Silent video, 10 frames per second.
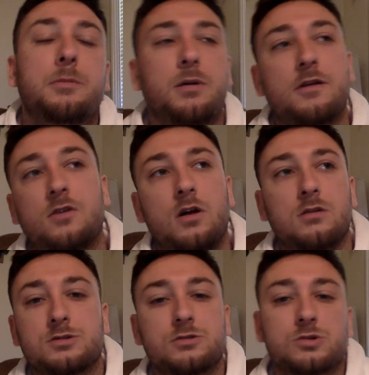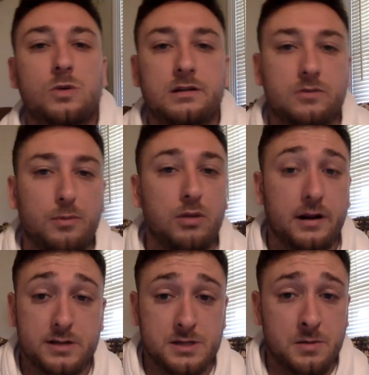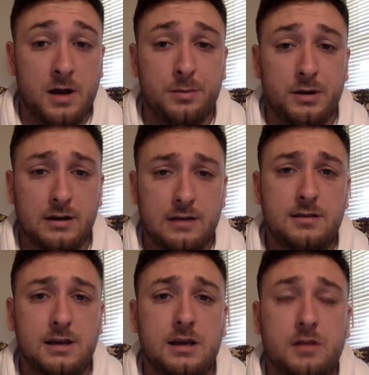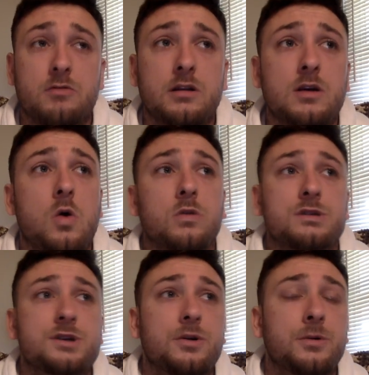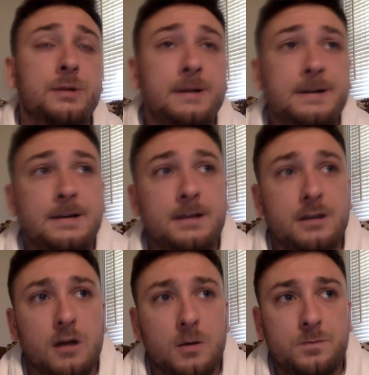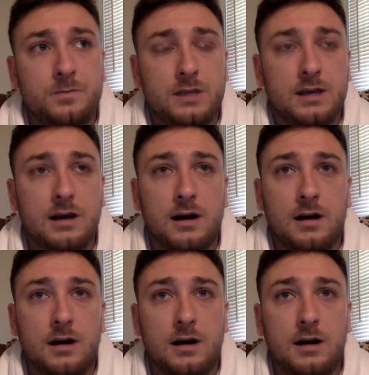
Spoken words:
above all those U23 players, in my opinion. I think he can really hold his own. He